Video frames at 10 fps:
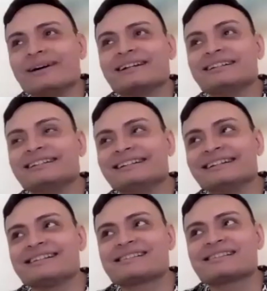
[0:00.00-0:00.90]

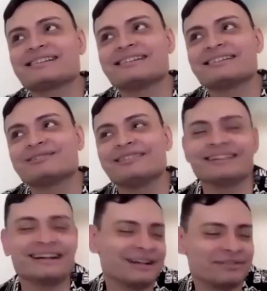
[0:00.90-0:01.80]
goodness. Well,
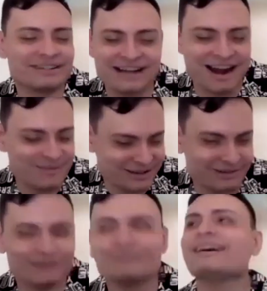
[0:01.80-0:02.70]
not in a retirement
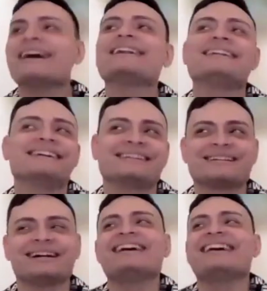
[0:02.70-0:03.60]
home. I'd like
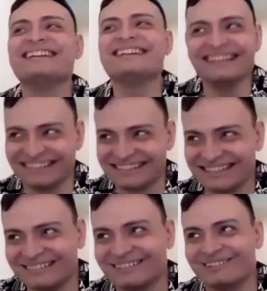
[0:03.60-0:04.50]
to, I'd like
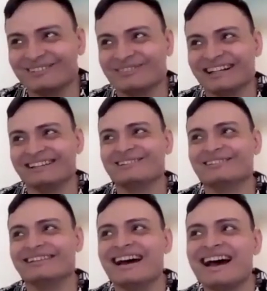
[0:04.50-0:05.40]
to own my
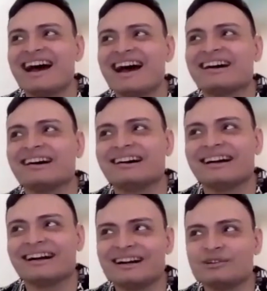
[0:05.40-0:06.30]
own
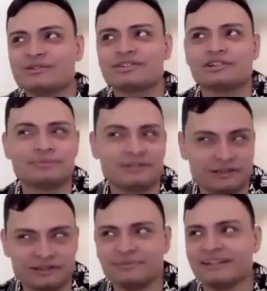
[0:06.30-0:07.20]
house or
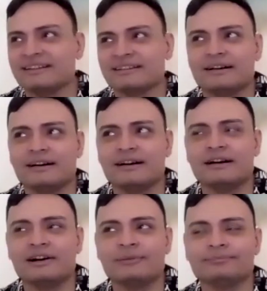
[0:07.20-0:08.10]
apartment,
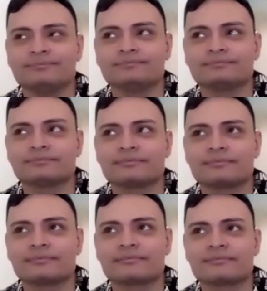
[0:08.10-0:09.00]
um,
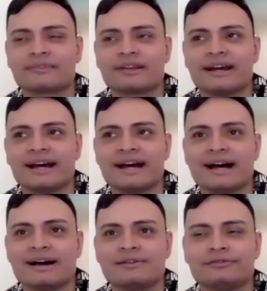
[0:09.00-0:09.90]

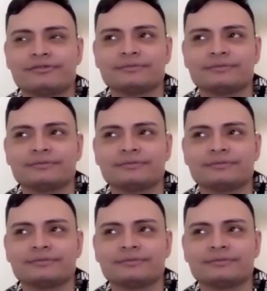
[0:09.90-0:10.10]
have